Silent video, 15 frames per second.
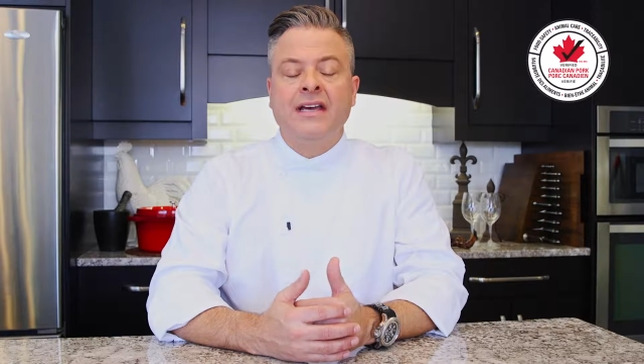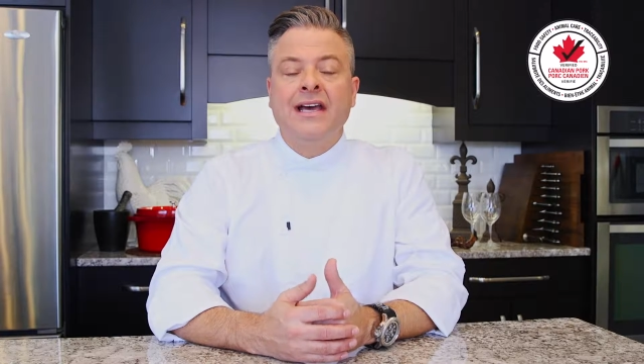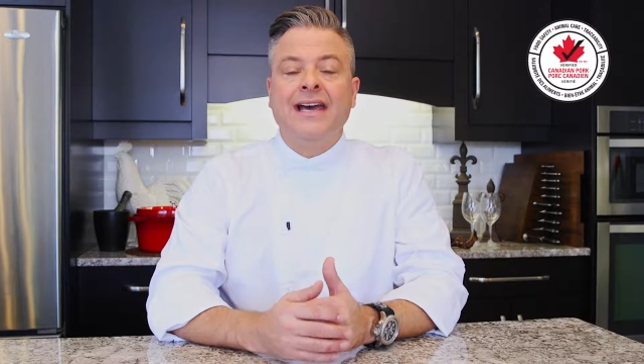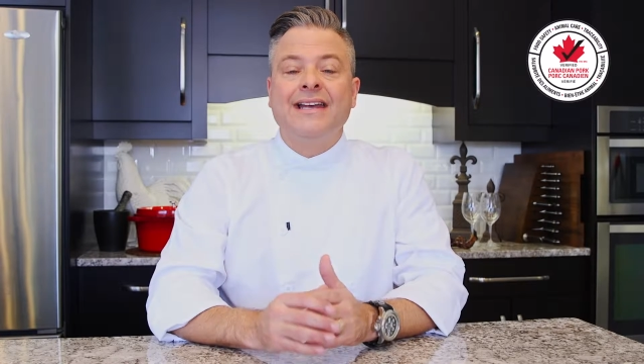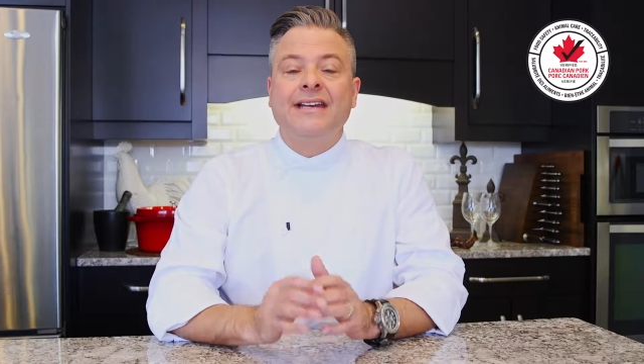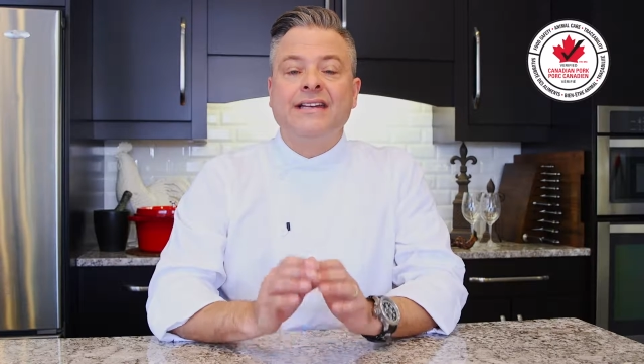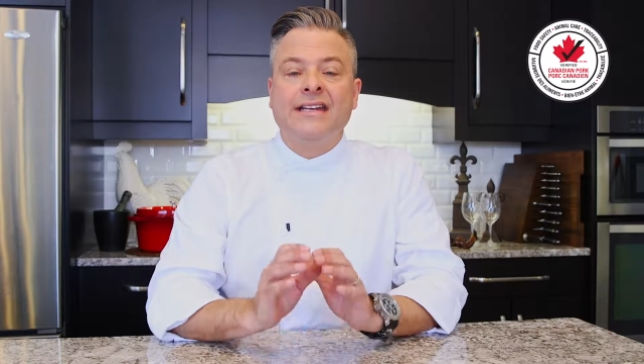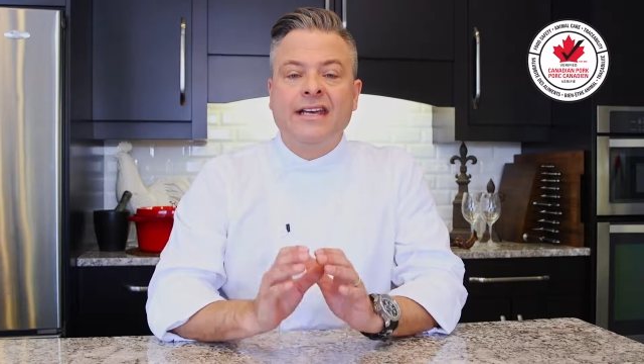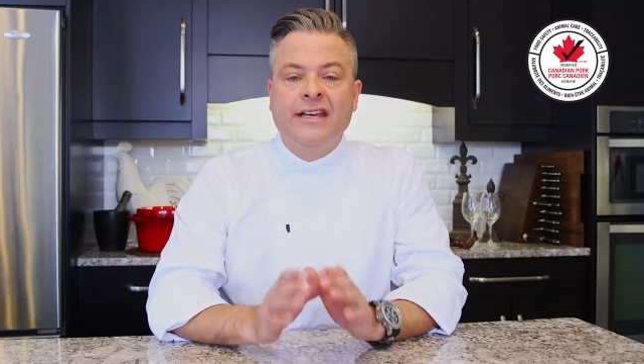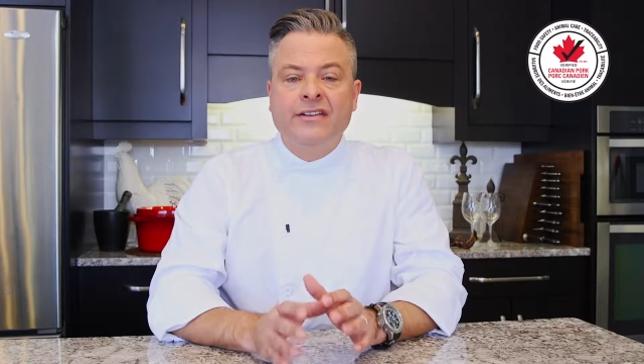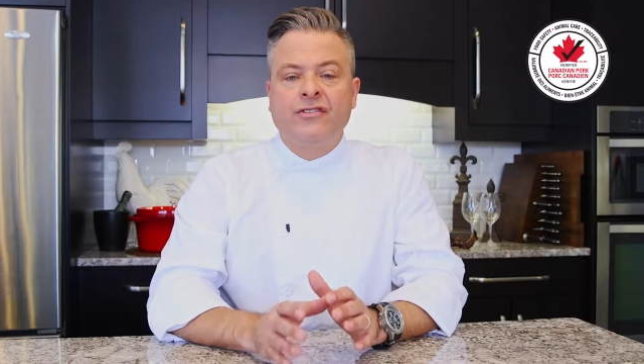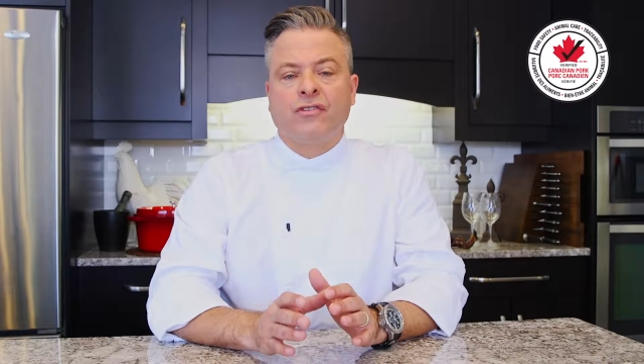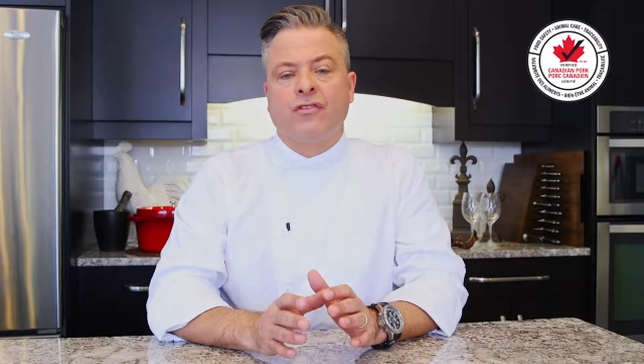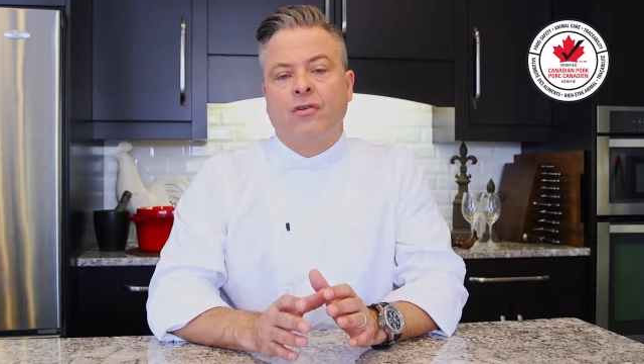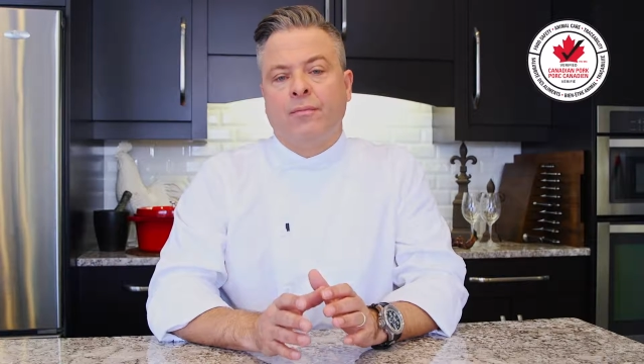and an
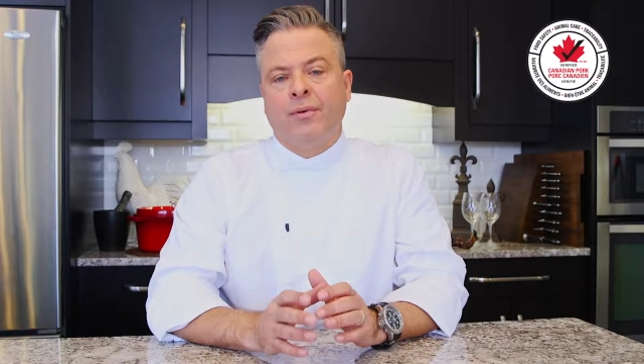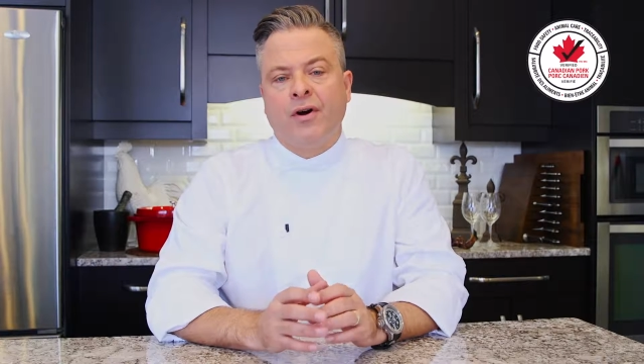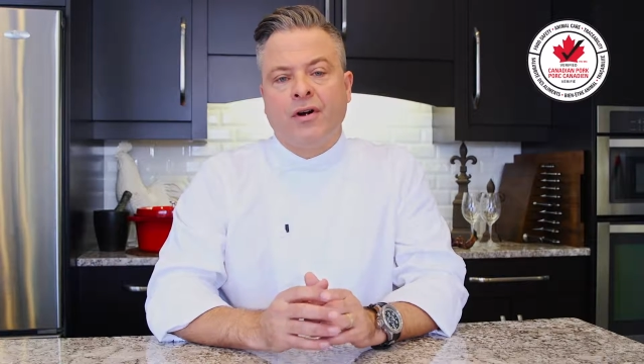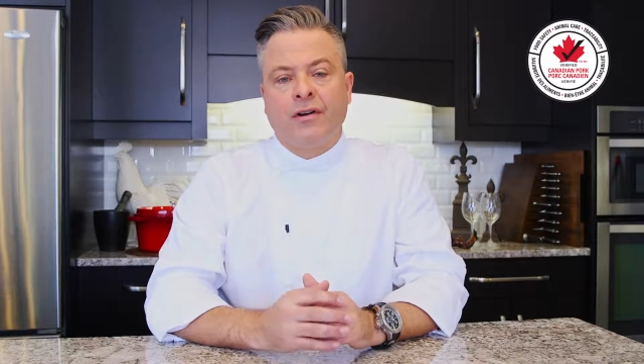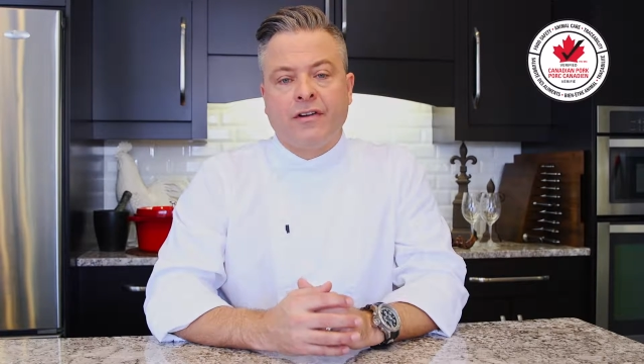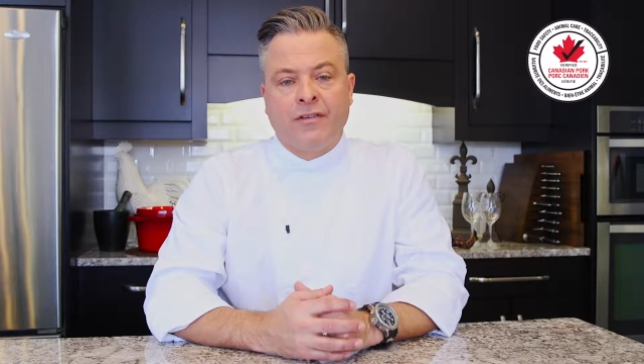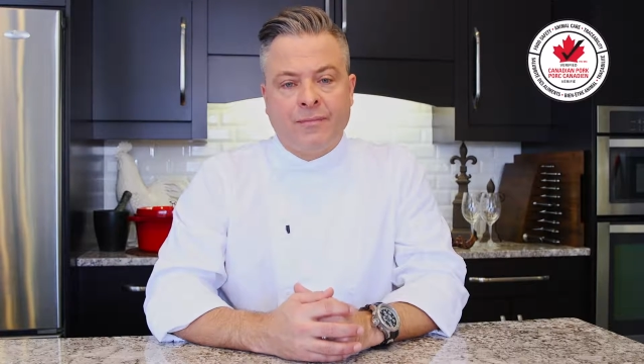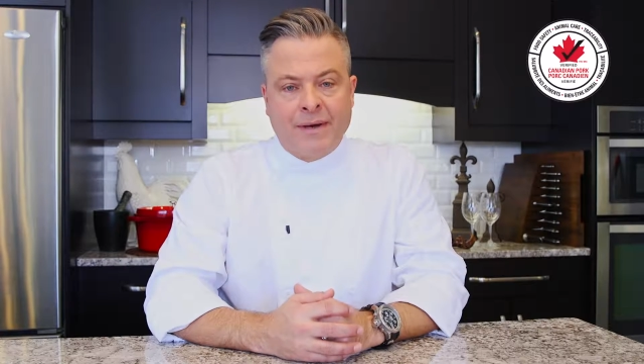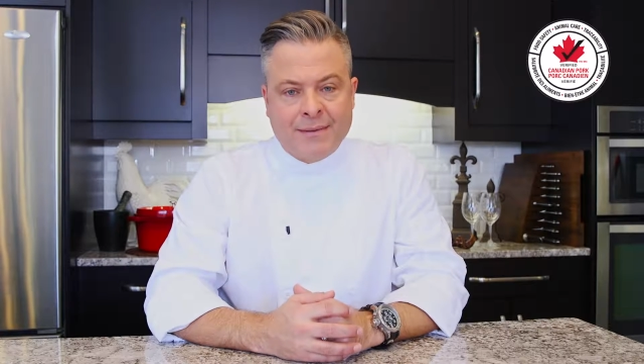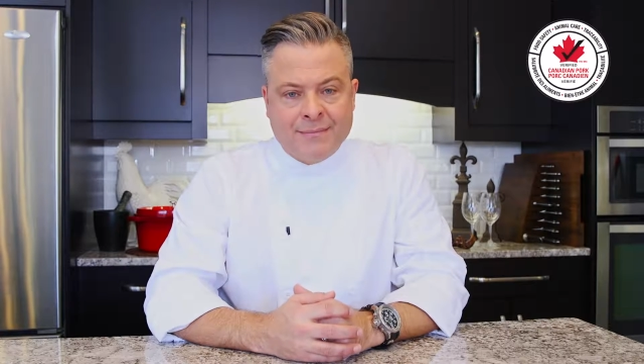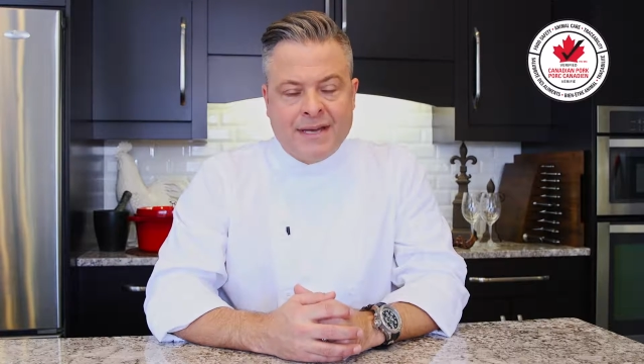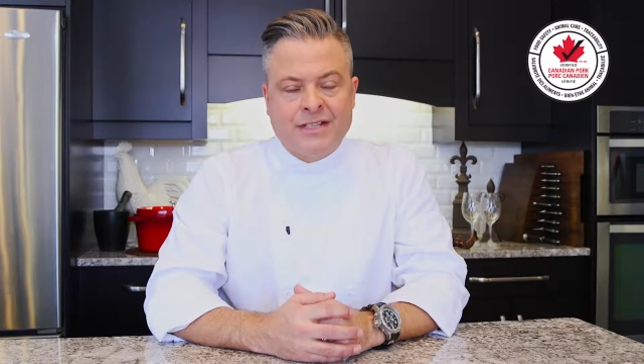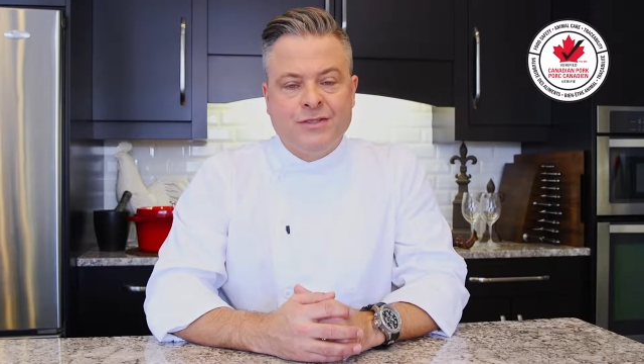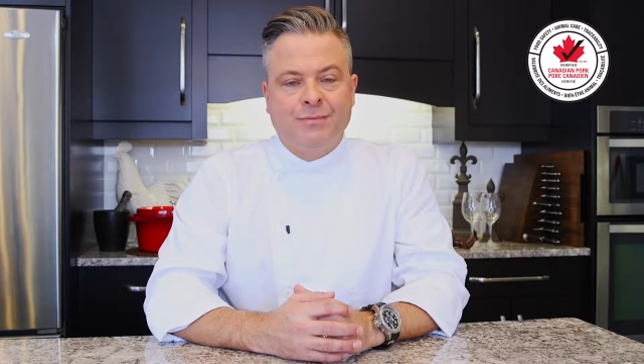integral part of my menu